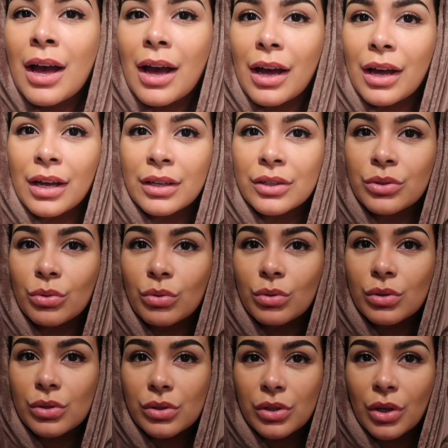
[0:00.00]
and
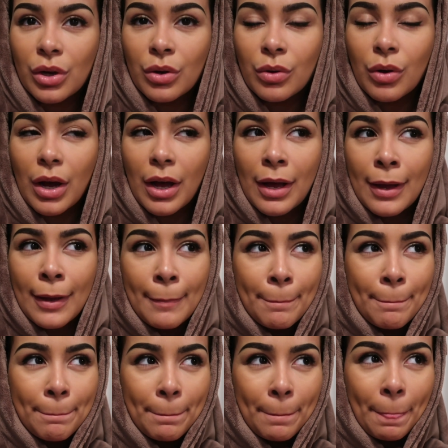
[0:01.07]
also
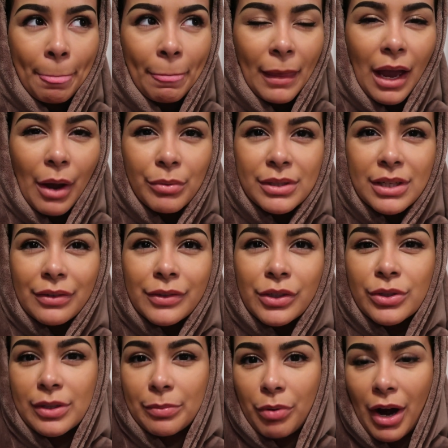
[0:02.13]
I would
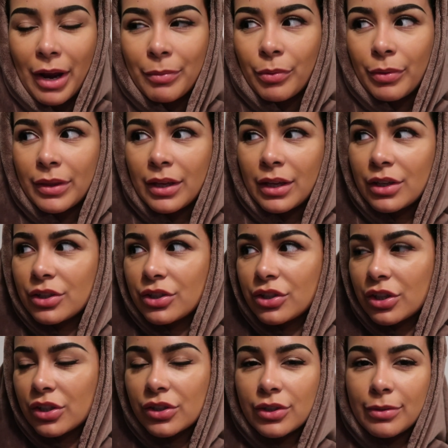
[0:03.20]
definitely use a primer with it
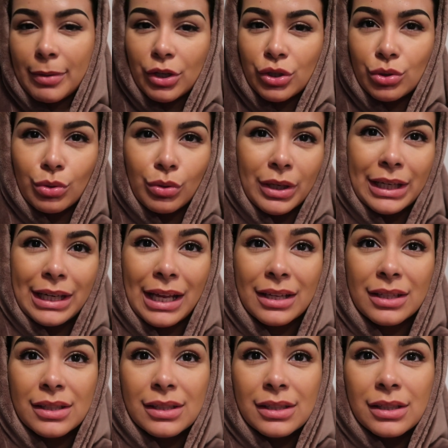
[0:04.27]
just to make sure it
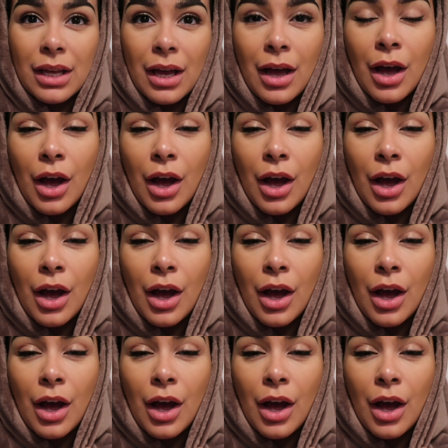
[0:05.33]
lasts